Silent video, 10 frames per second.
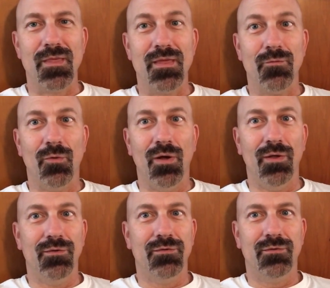it
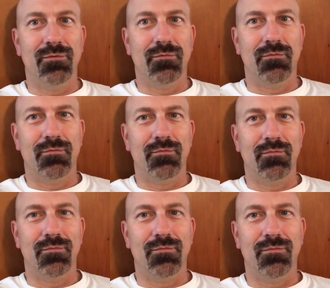was,
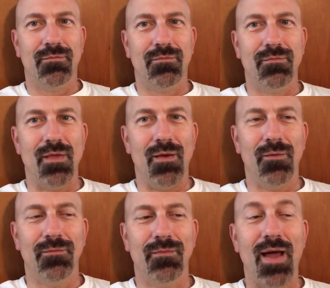you
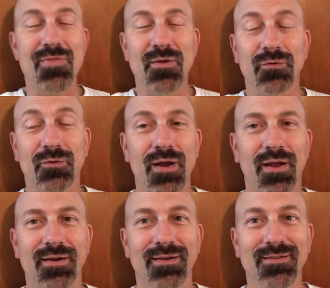know, I think it was a great
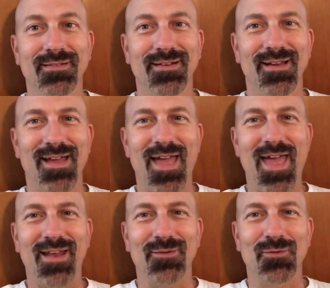idea
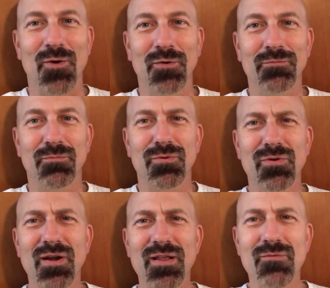and it was going
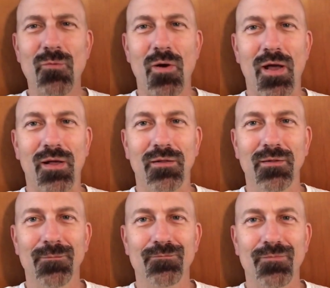pretty
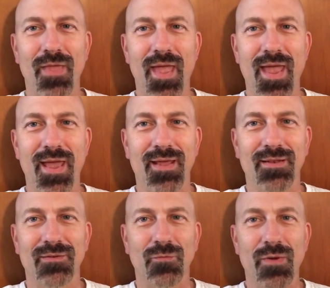well.
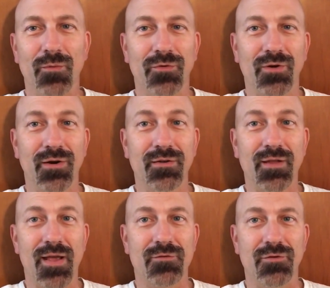And we were starting
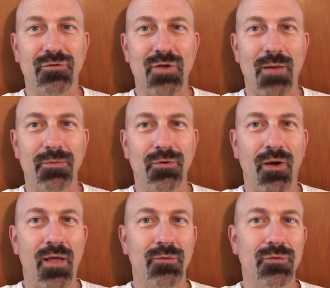to actually shop it
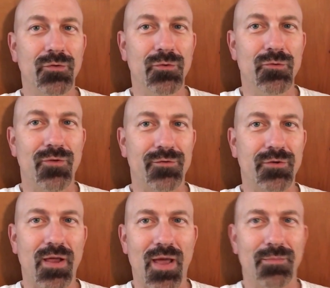around to
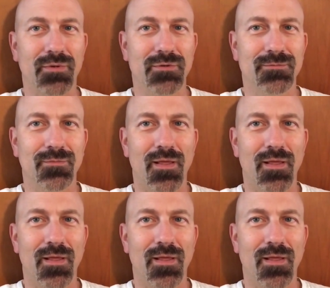venture capital.